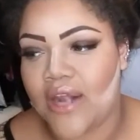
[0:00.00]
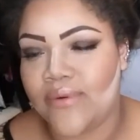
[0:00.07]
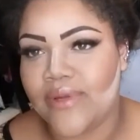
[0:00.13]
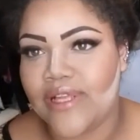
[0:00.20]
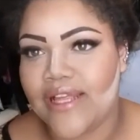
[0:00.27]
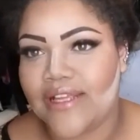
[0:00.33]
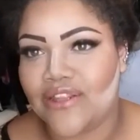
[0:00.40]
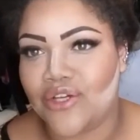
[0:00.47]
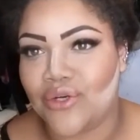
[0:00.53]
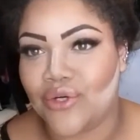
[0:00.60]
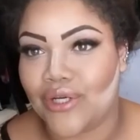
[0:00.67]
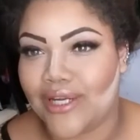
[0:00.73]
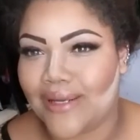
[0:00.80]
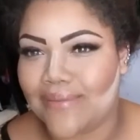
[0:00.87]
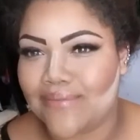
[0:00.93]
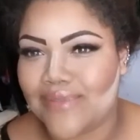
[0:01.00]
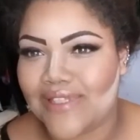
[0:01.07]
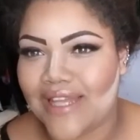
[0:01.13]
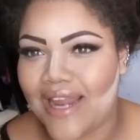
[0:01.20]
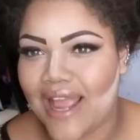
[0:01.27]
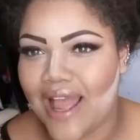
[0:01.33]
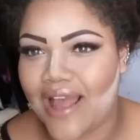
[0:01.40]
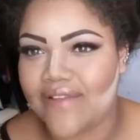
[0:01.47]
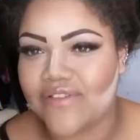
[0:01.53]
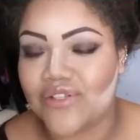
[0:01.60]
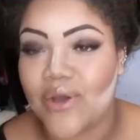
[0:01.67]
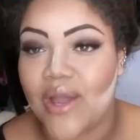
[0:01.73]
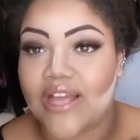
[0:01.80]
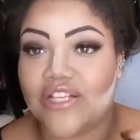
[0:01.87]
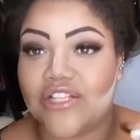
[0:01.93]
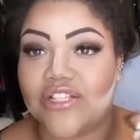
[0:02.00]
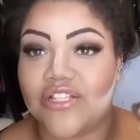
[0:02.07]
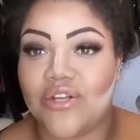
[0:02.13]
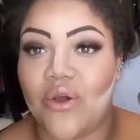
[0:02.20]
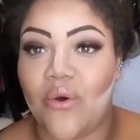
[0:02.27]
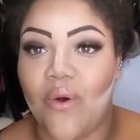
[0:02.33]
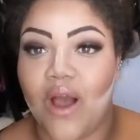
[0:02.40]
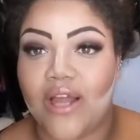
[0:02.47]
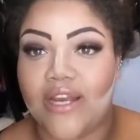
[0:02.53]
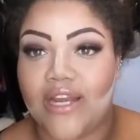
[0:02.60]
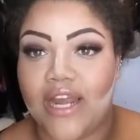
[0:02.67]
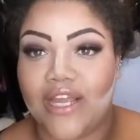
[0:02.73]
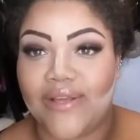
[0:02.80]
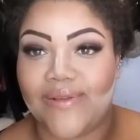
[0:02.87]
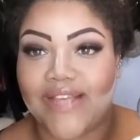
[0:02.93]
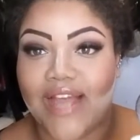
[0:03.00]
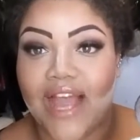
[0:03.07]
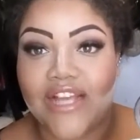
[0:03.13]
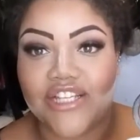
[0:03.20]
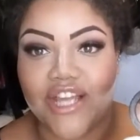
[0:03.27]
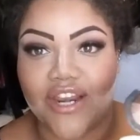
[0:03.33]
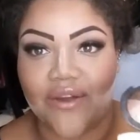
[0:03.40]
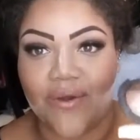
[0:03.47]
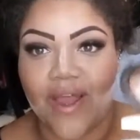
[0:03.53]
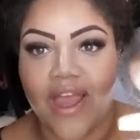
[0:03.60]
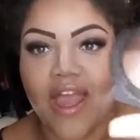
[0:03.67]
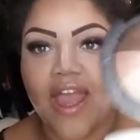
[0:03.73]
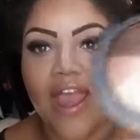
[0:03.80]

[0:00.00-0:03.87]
don't really like the creams that I have, so I just go on and I use eyeshadow.